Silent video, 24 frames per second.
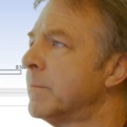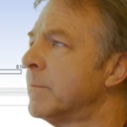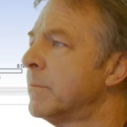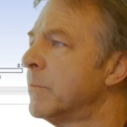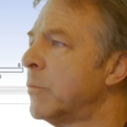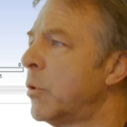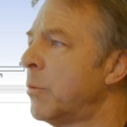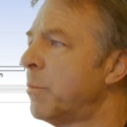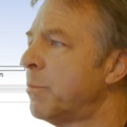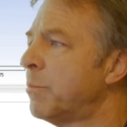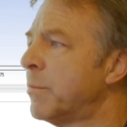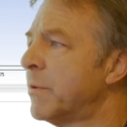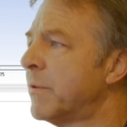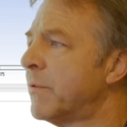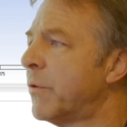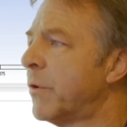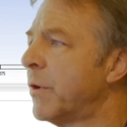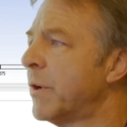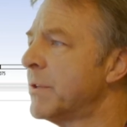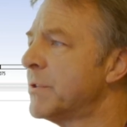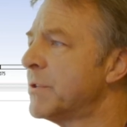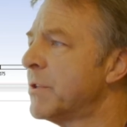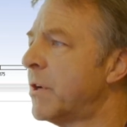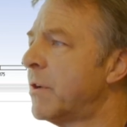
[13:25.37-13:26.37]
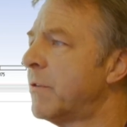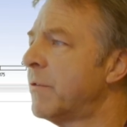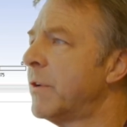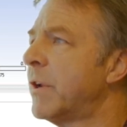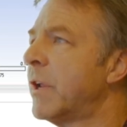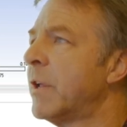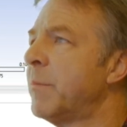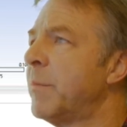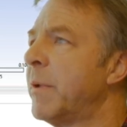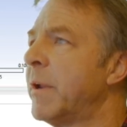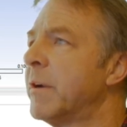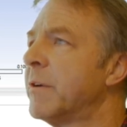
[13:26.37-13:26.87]
Oh, before I solve it,
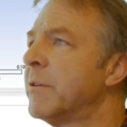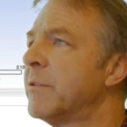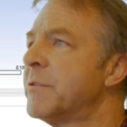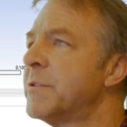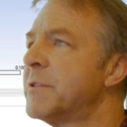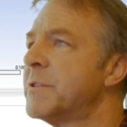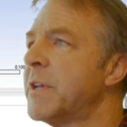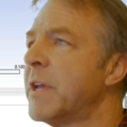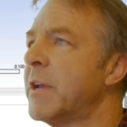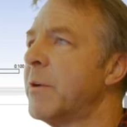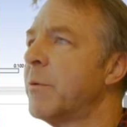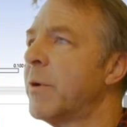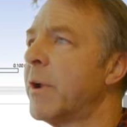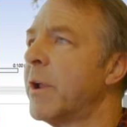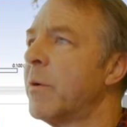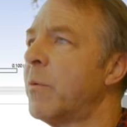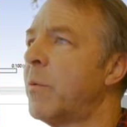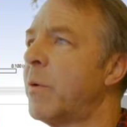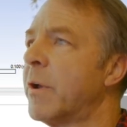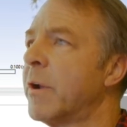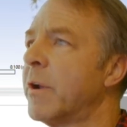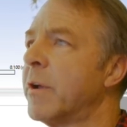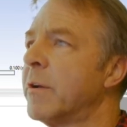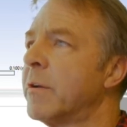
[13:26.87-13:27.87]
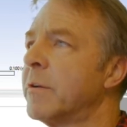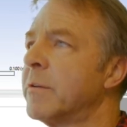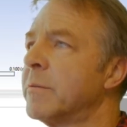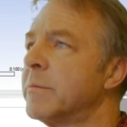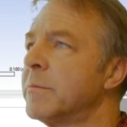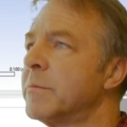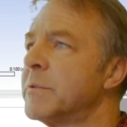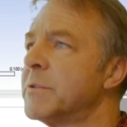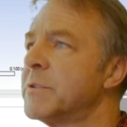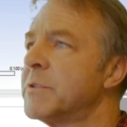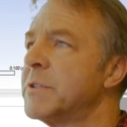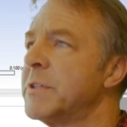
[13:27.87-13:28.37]
I'd better say what I want to
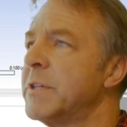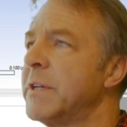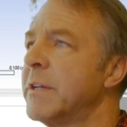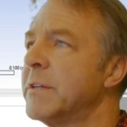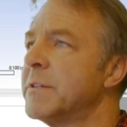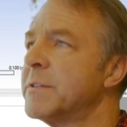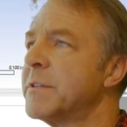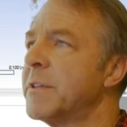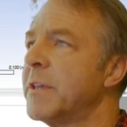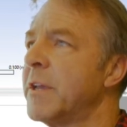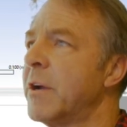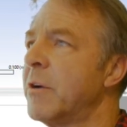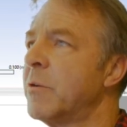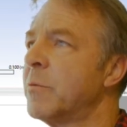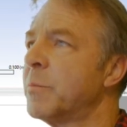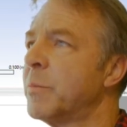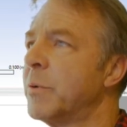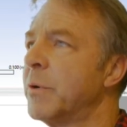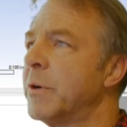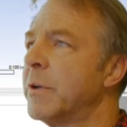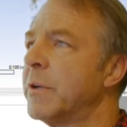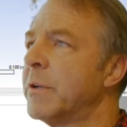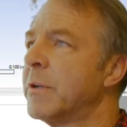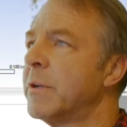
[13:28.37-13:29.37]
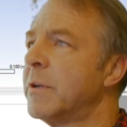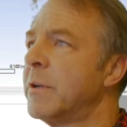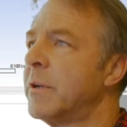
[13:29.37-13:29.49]
see as the output.